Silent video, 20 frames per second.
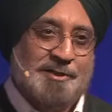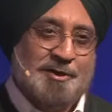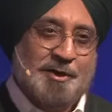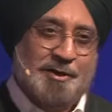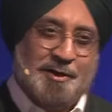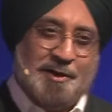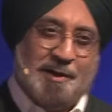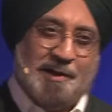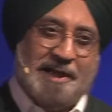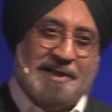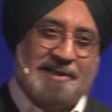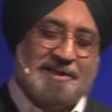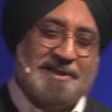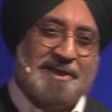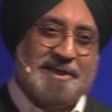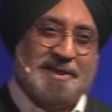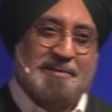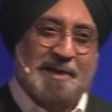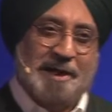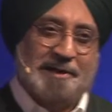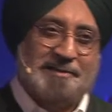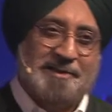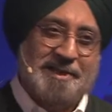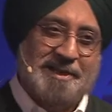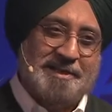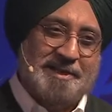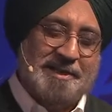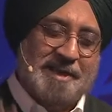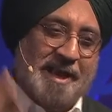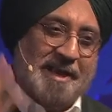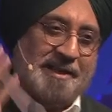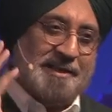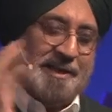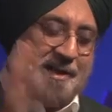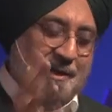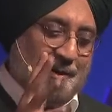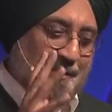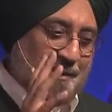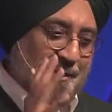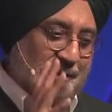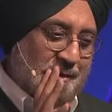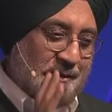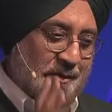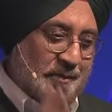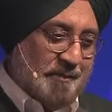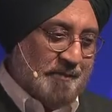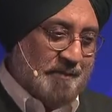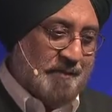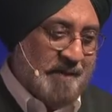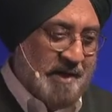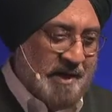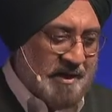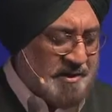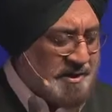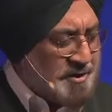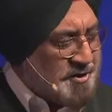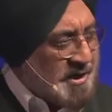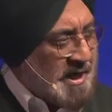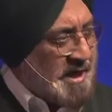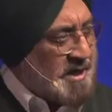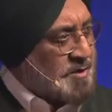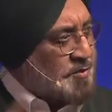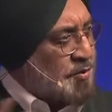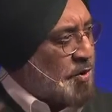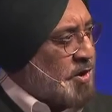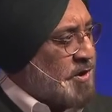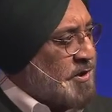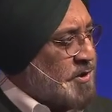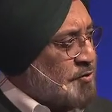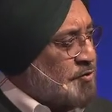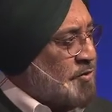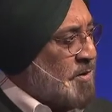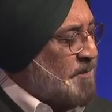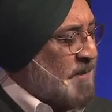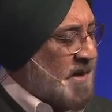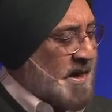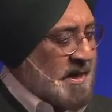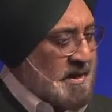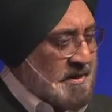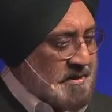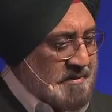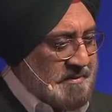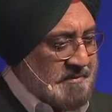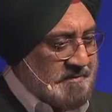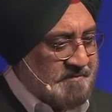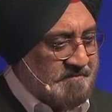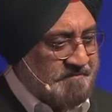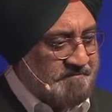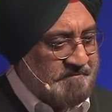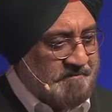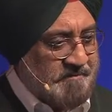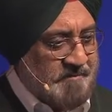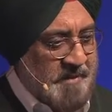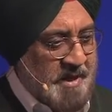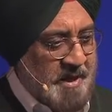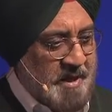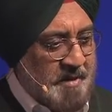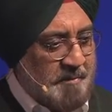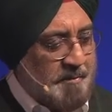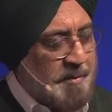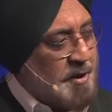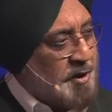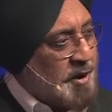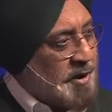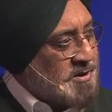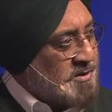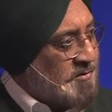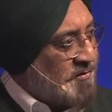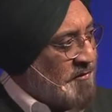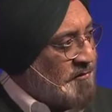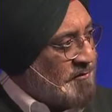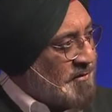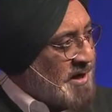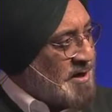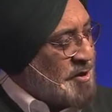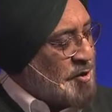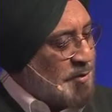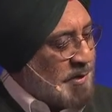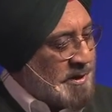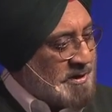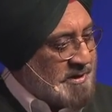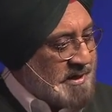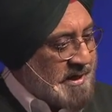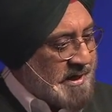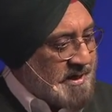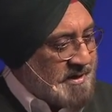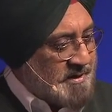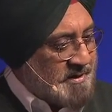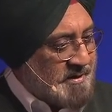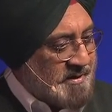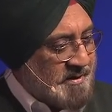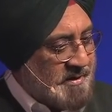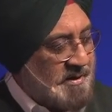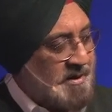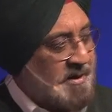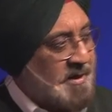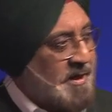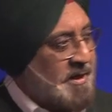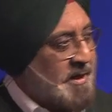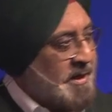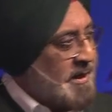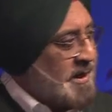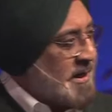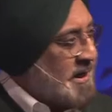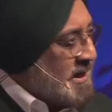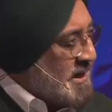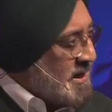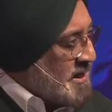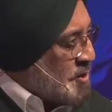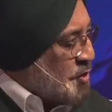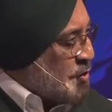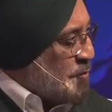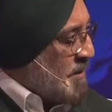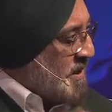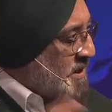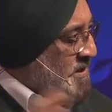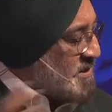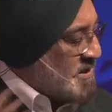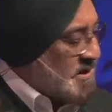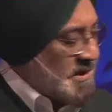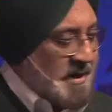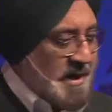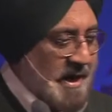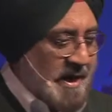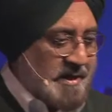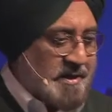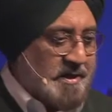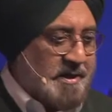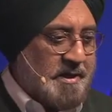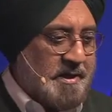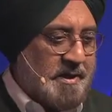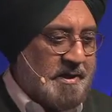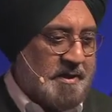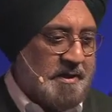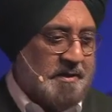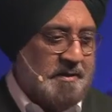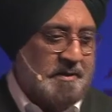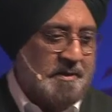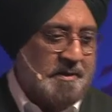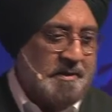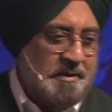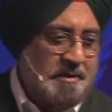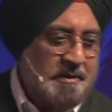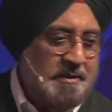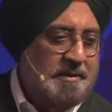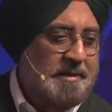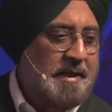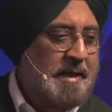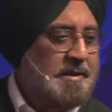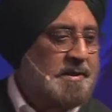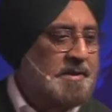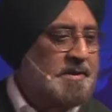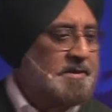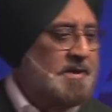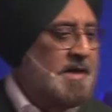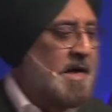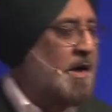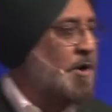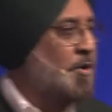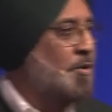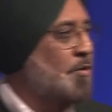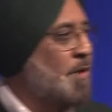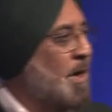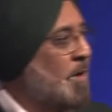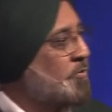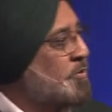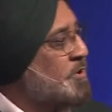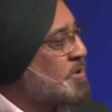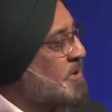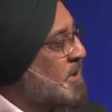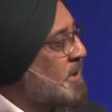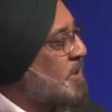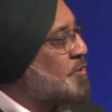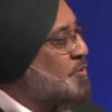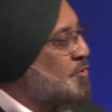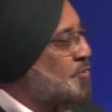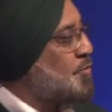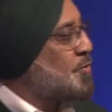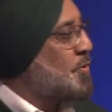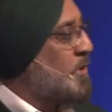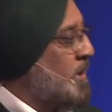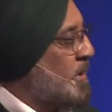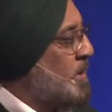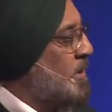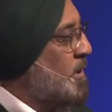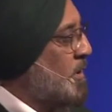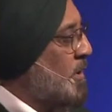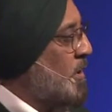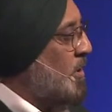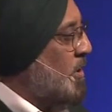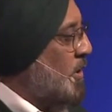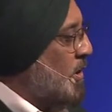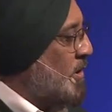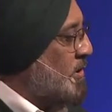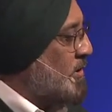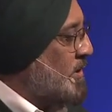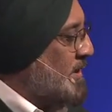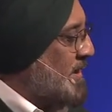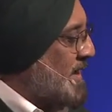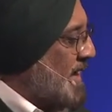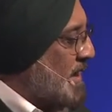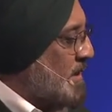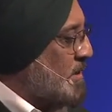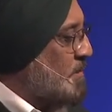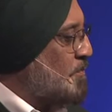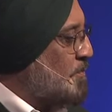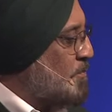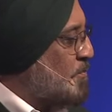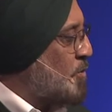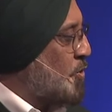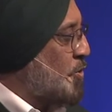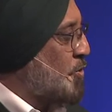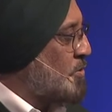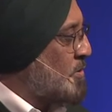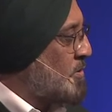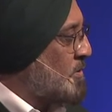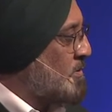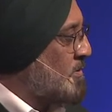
So, you know, I think about it, think again now, you know. Here's a chance walk into a park because of a friend who was late, incubated an idea that is now, I would say, truly on gallop mode.